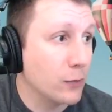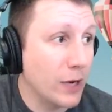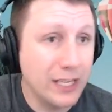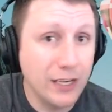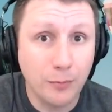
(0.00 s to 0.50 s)
and
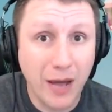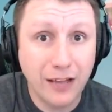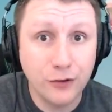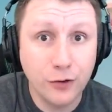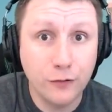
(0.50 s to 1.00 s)
right here,
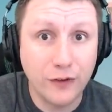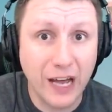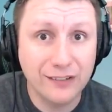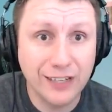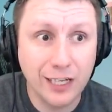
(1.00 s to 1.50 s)
Masternode
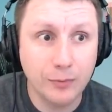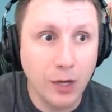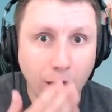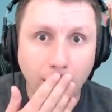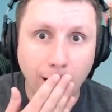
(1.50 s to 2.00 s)
Fast
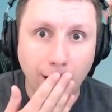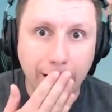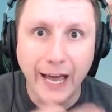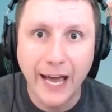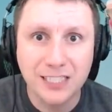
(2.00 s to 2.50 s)
Setup.
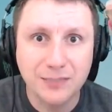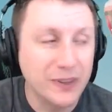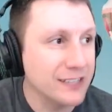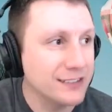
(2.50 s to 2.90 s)
Gasp,